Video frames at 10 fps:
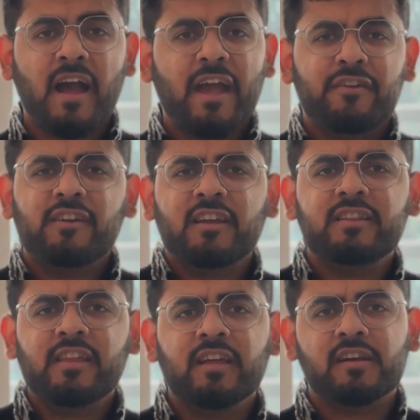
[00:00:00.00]
I really
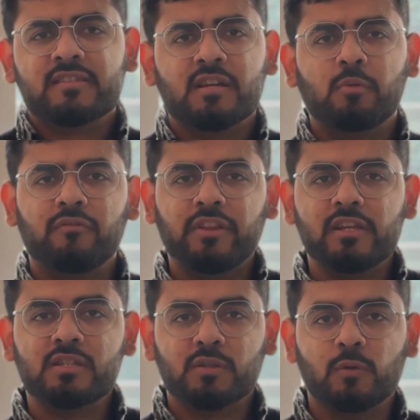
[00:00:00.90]
think some of these
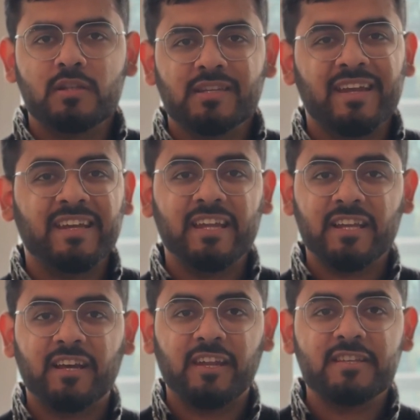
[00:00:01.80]
tools can
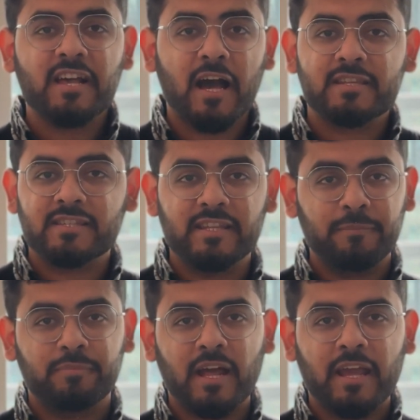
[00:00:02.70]
increase our
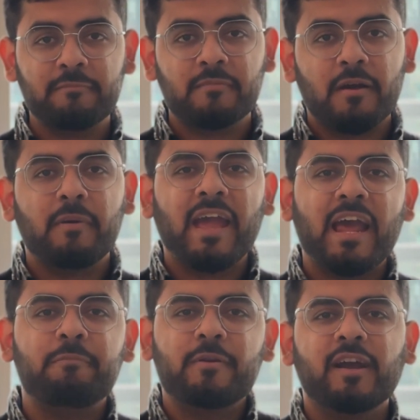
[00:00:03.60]
sleep time by
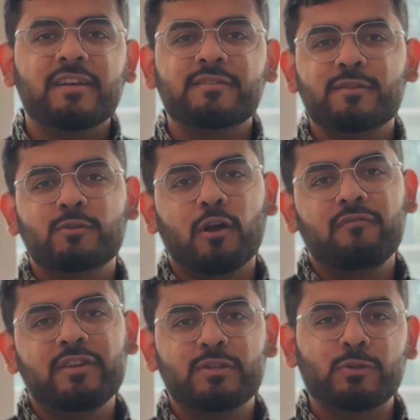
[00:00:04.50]
helping us resolve
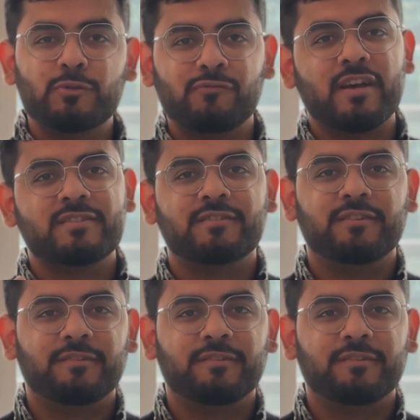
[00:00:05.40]
issues faster.